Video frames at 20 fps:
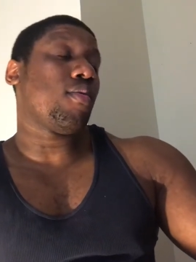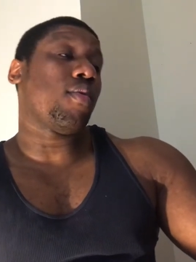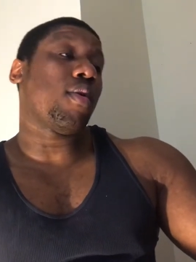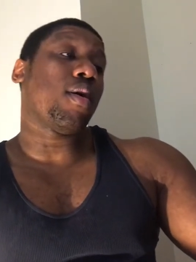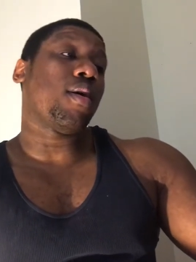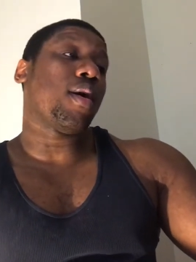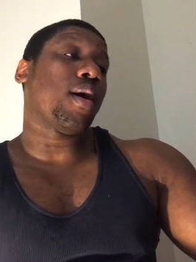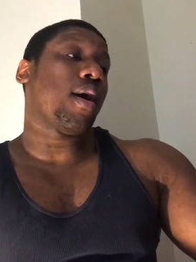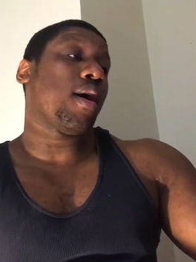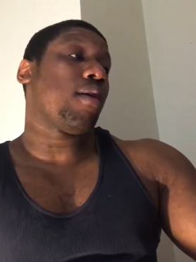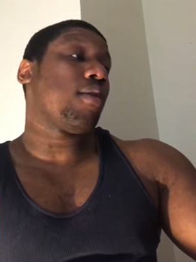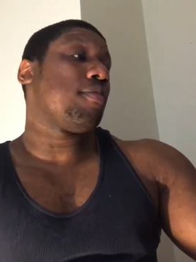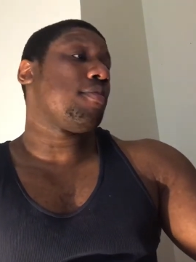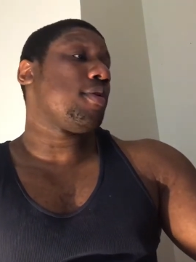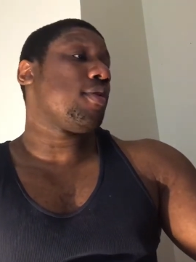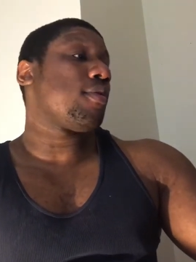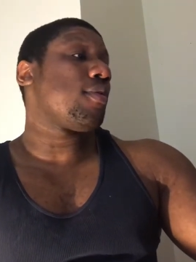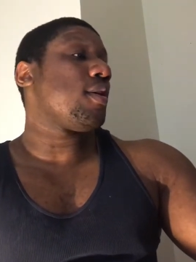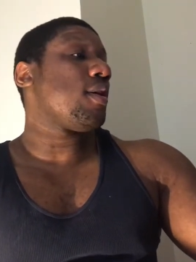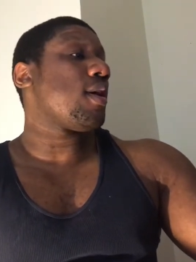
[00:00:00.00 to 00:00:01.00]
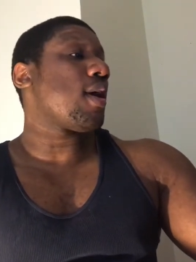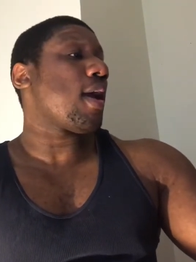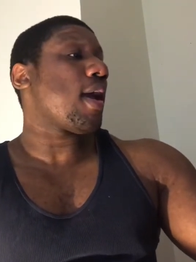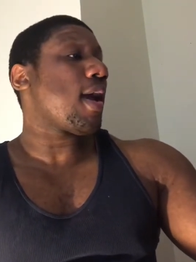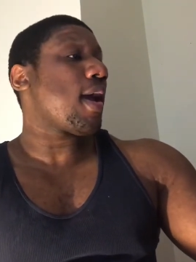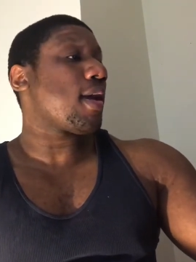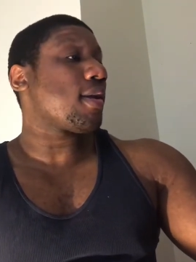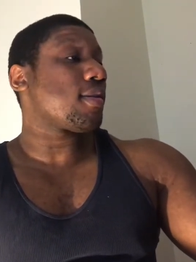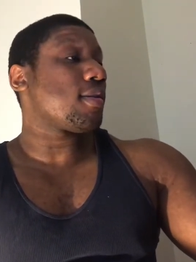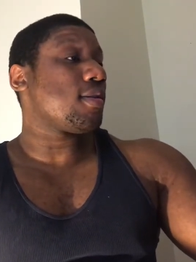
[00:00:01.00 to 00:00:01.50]
I'll be
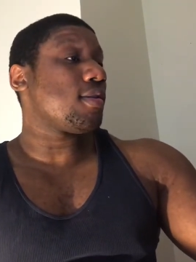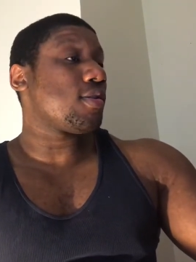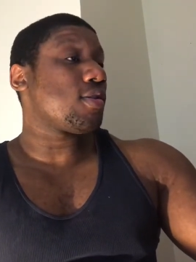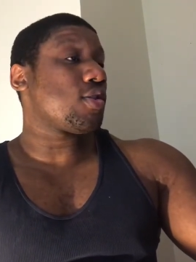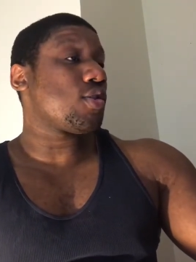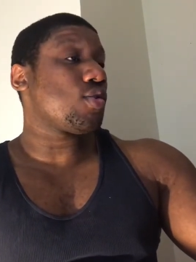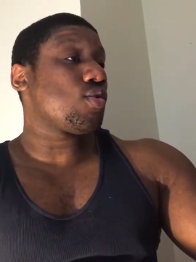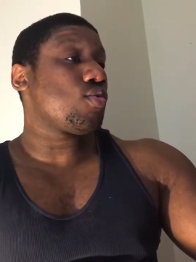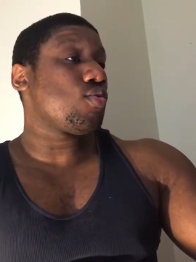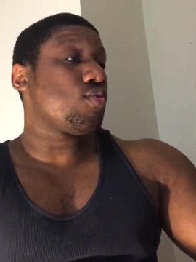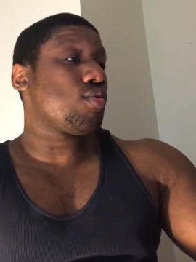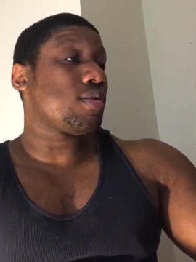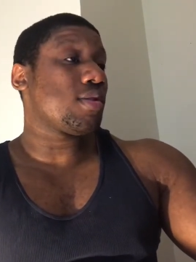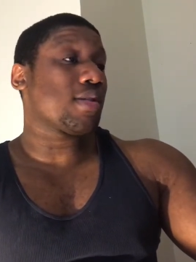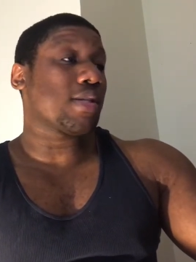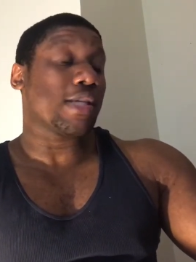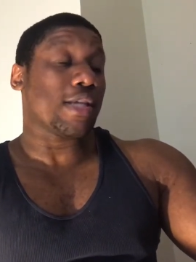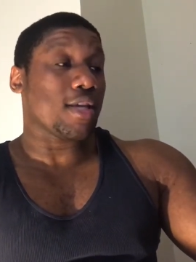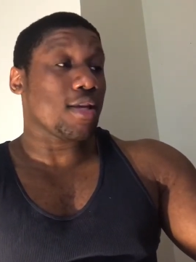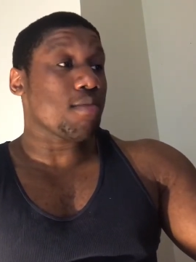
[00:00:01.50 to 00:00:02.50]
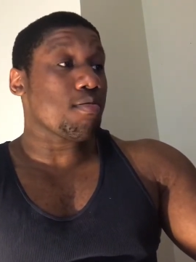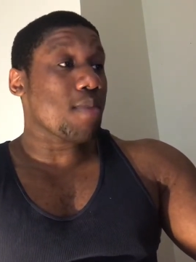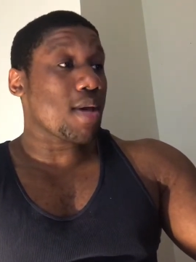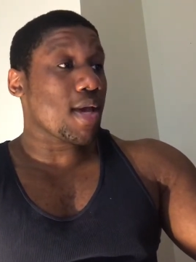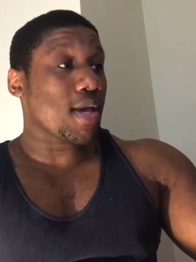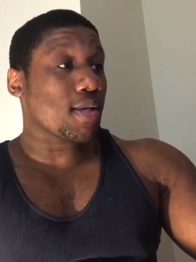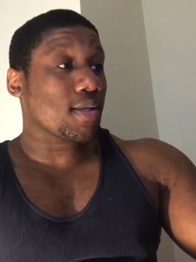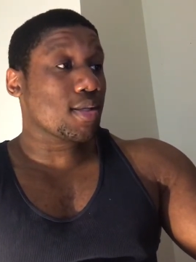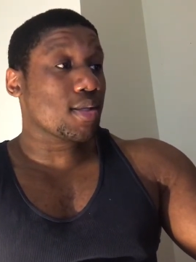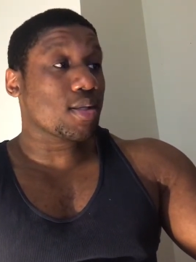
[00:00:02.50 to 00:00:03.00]
reacting to Ski
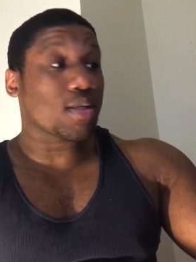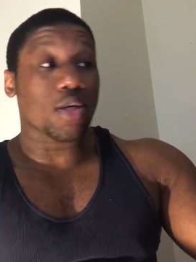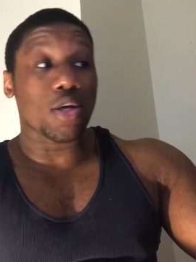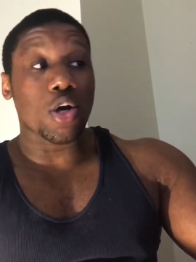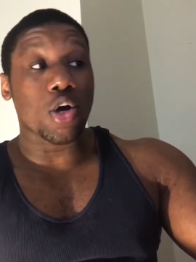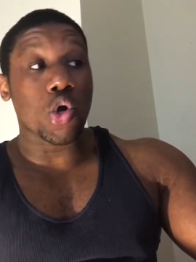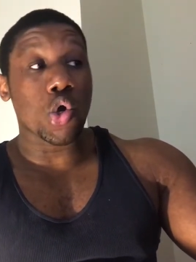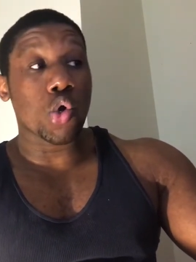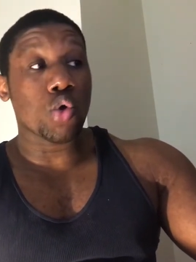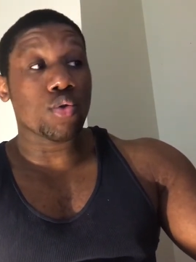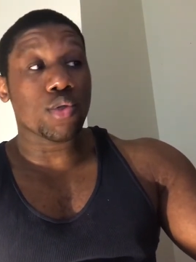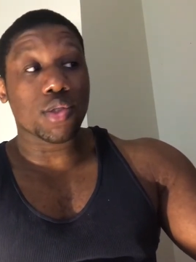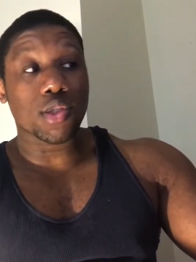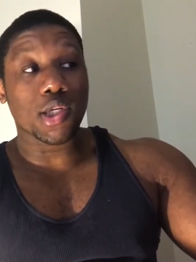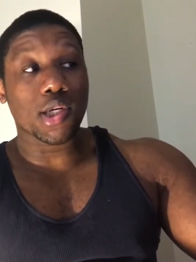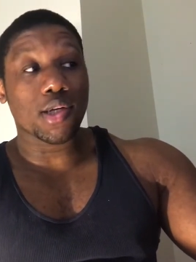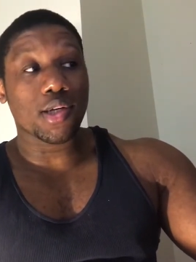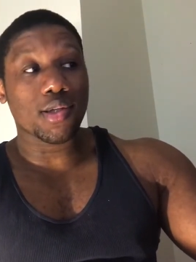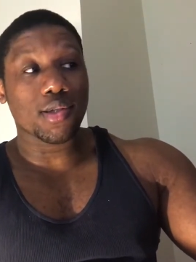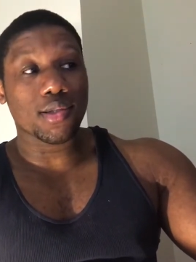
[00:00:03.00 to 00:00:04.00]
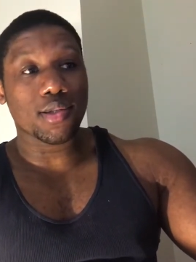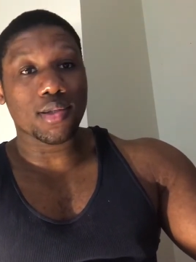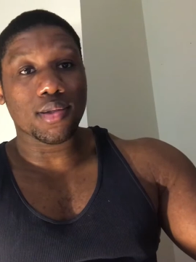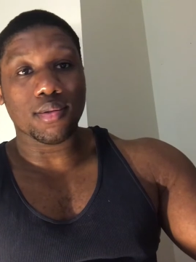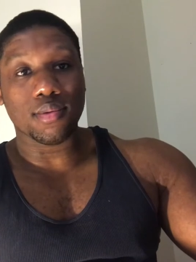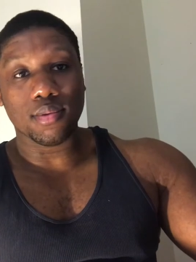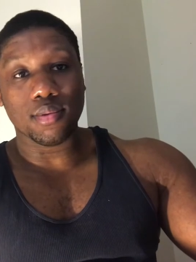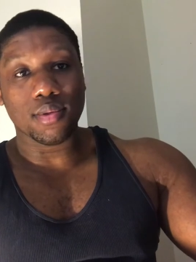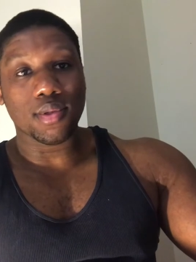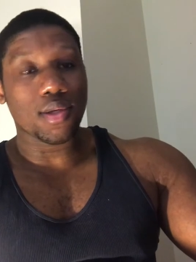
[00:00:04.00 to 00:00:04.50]
Mask old songs.
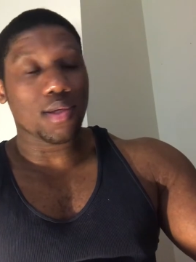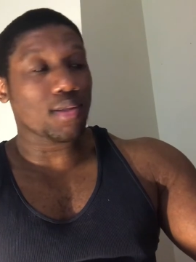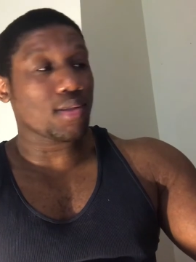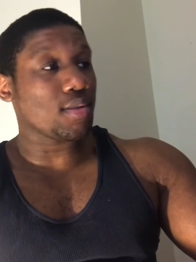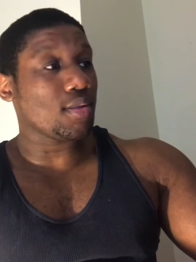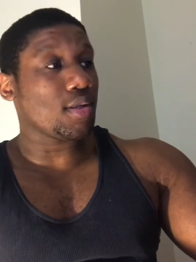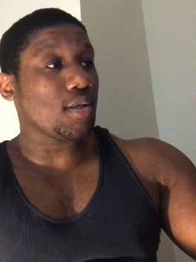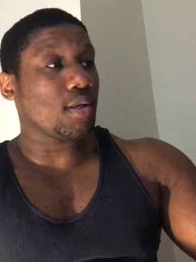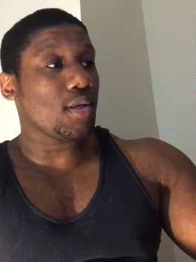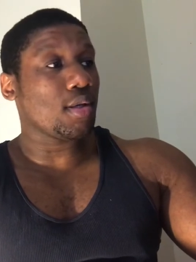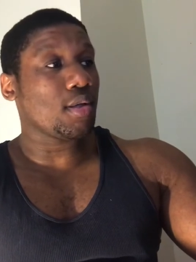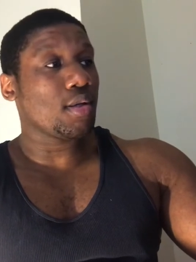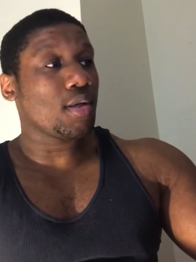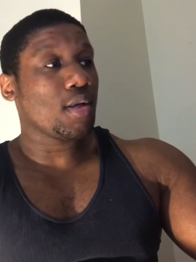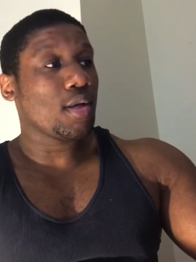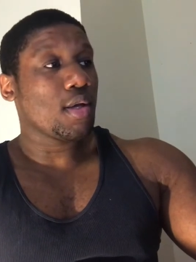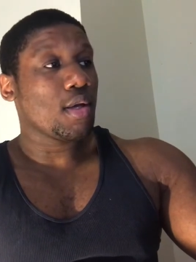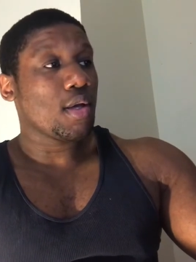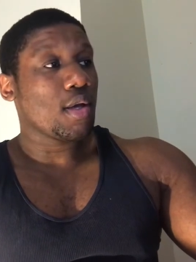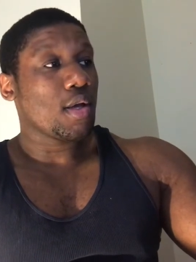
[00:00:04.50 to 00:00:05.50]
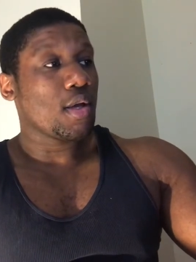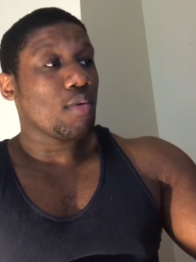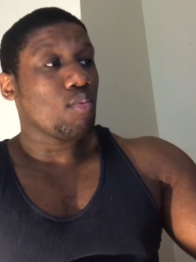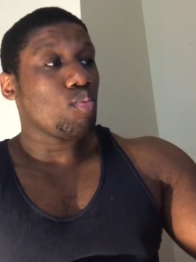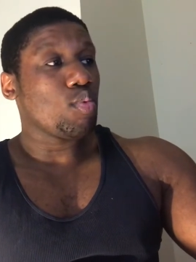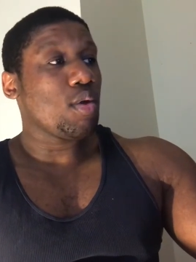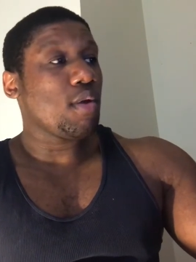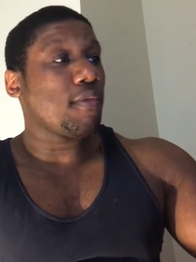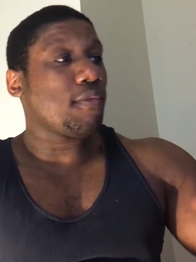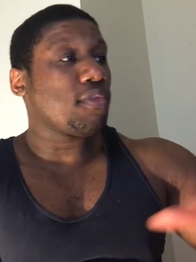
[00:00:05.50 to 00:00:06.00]
Yes, indeed.
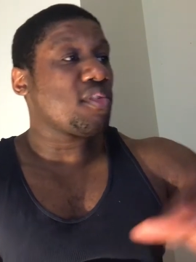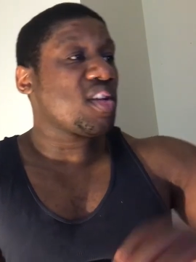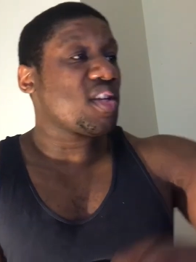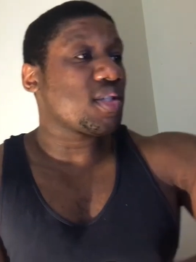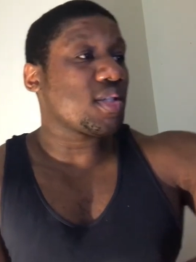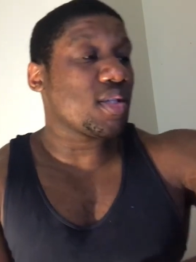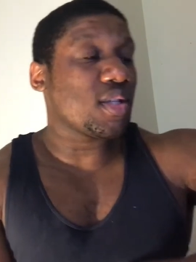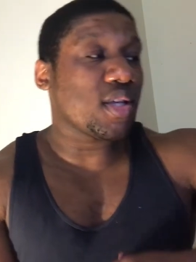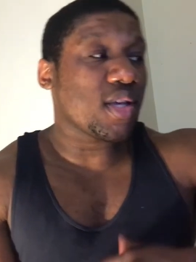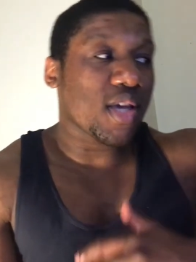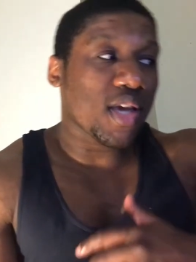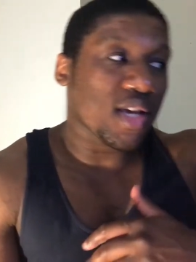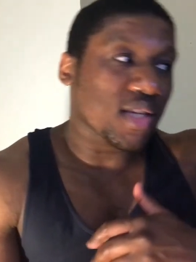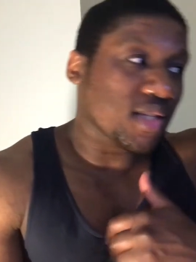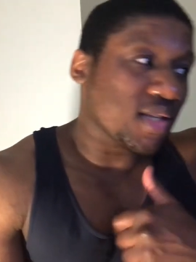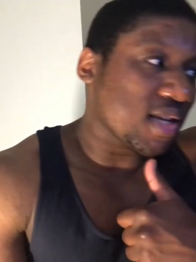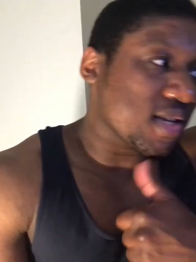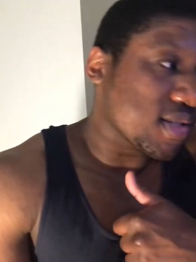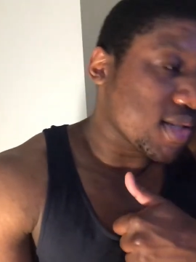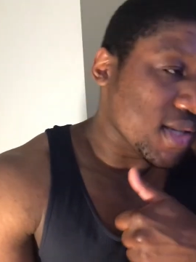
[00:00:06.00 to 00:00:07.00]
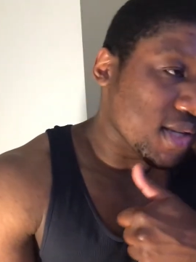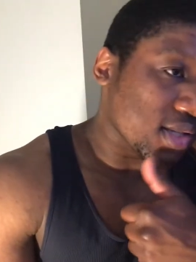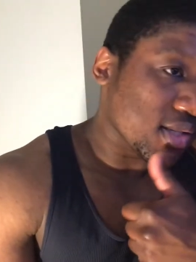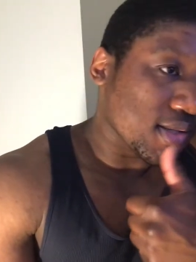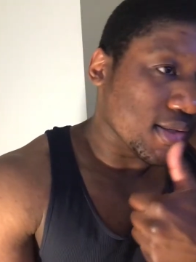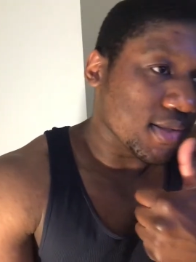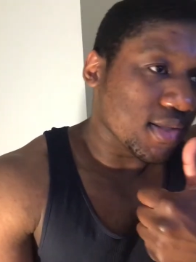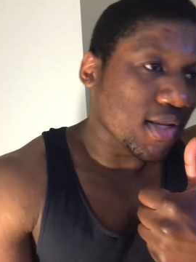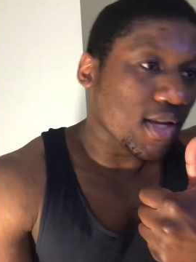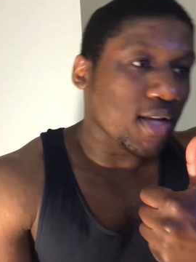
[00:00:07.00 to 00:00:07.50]
We've listened to
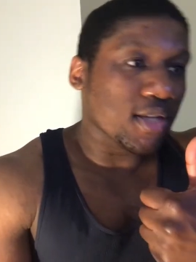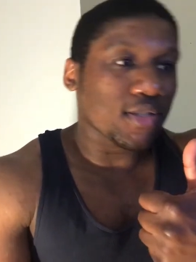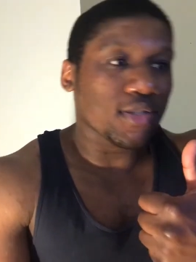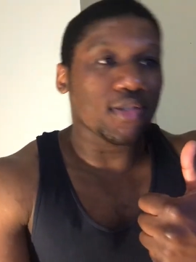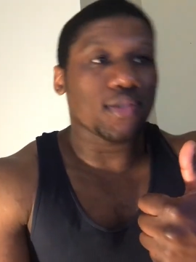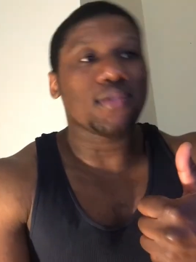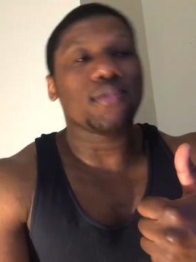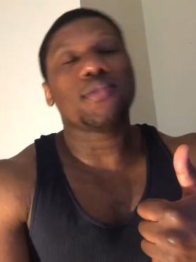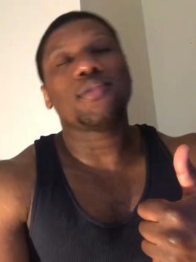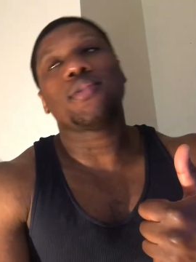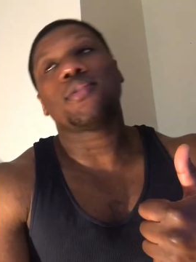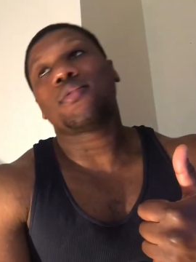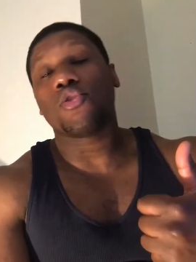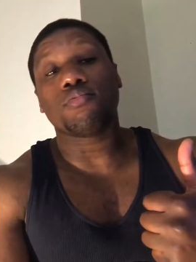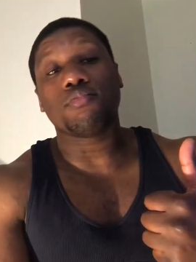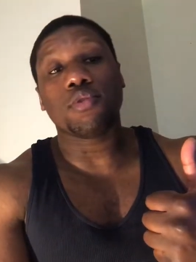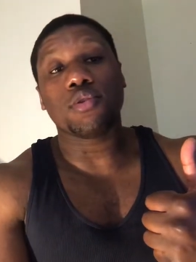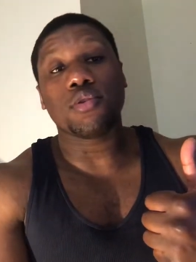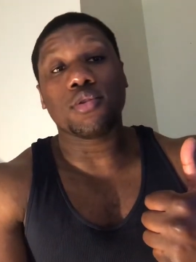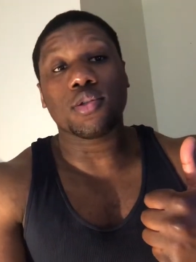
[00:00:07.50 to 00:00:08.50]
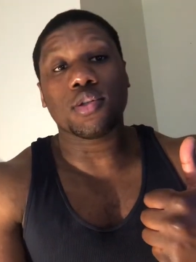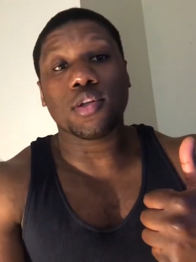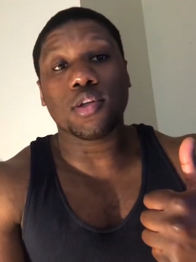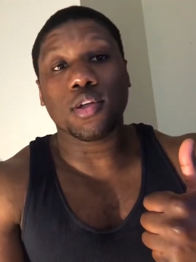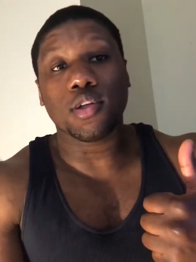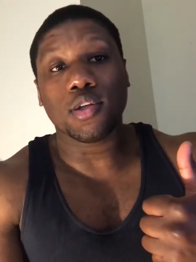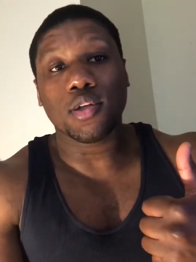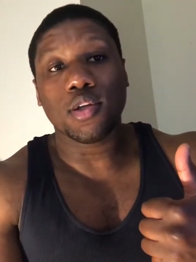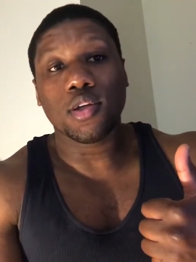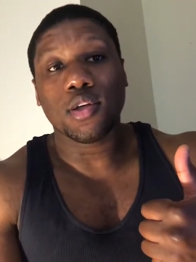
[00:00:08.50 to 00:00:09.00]
XXXTentacion old
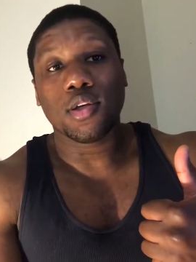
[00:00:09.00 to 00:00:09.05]
music.